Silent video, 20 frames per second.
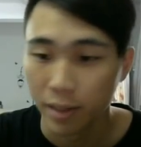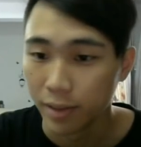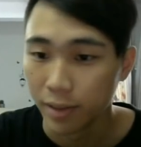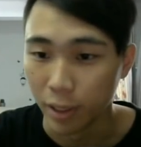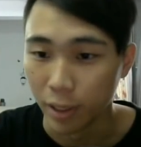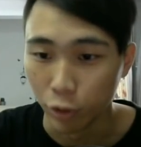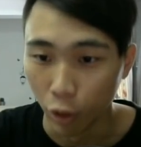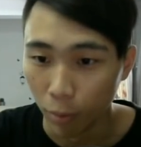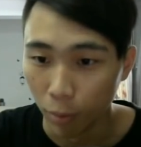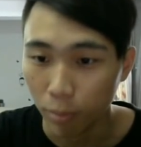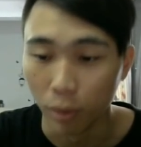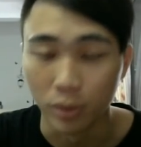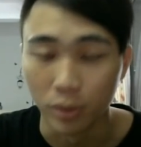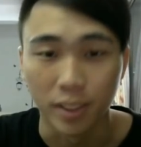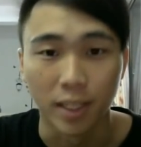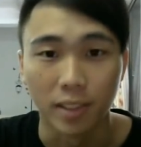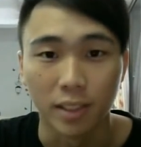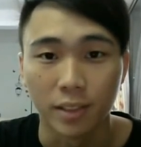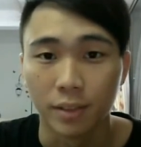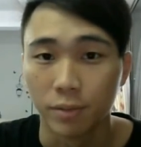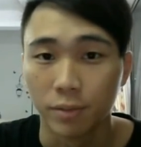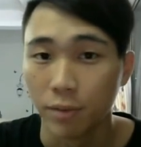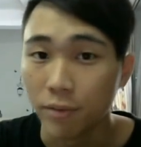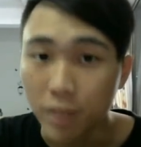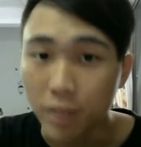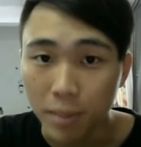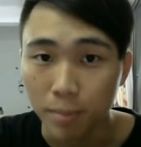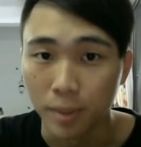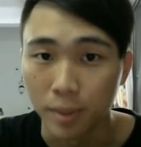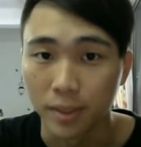They don't possess
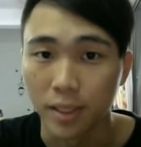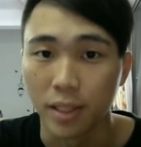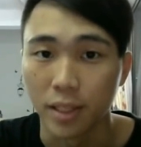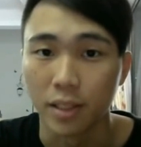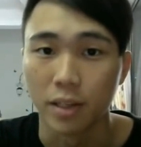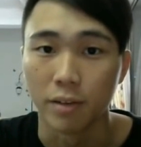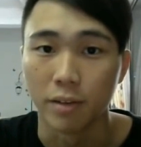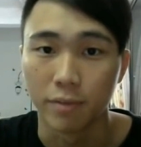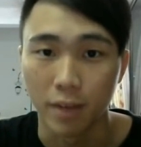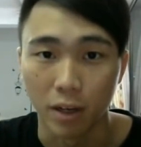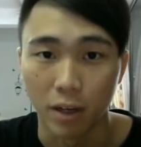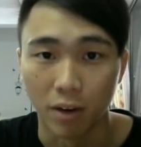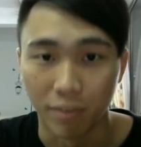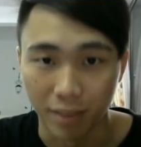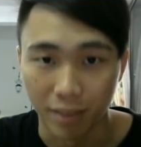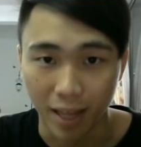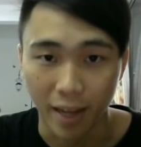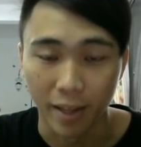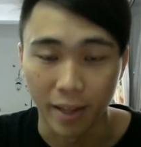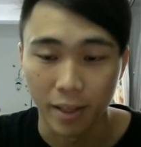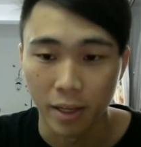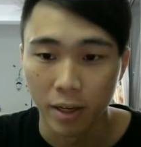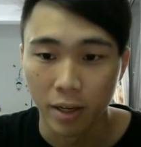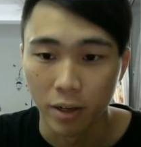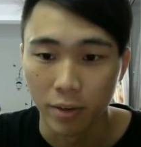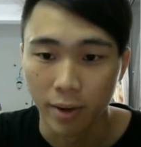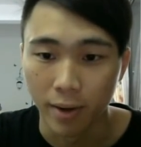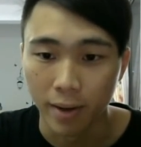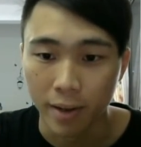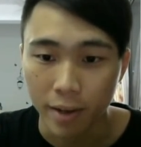50% effect of light.
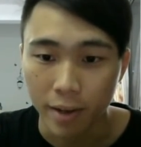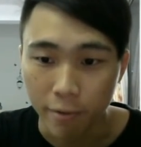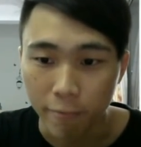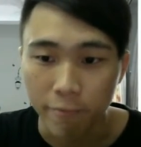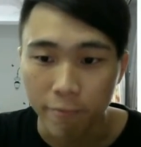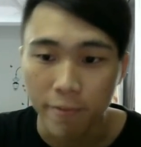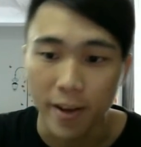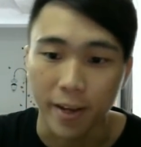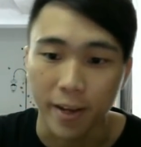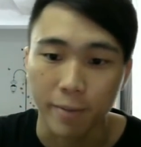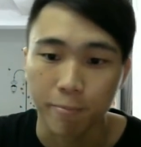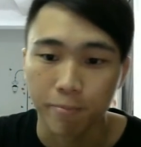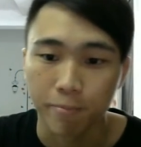Right? In fact,